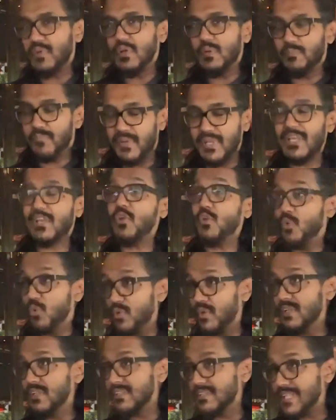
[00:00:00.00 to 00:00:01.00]

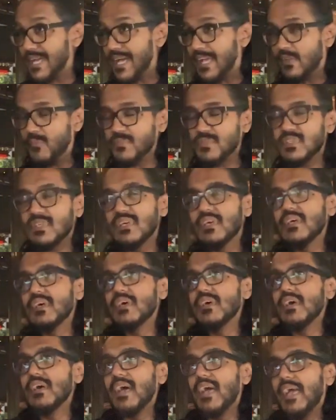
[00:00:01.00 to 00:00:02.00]
pre-colonial times,
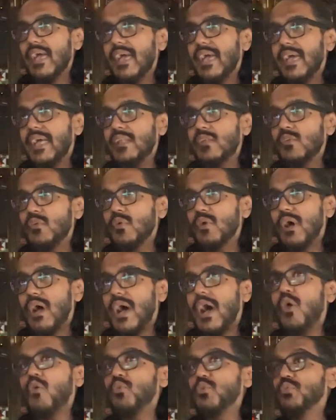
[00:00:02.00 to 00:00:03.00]
and
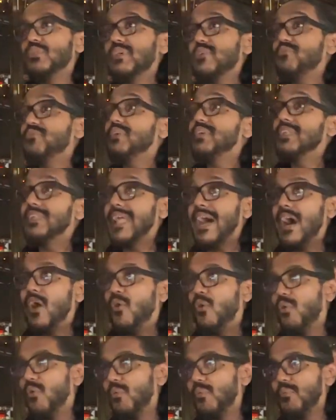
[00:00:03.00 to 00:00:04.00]
how do they feel now
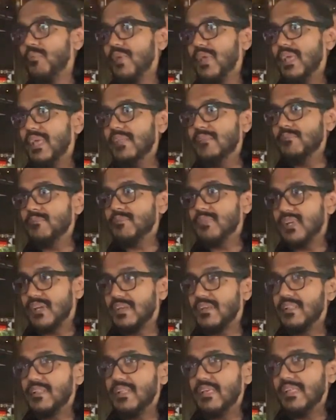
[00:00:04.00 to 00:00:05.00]
in
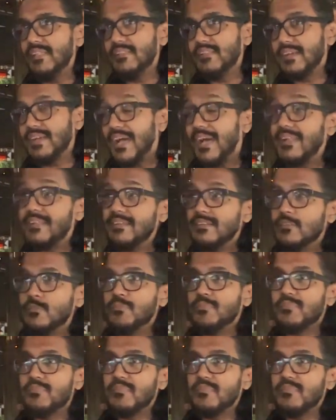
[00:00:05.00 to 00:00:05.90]
the current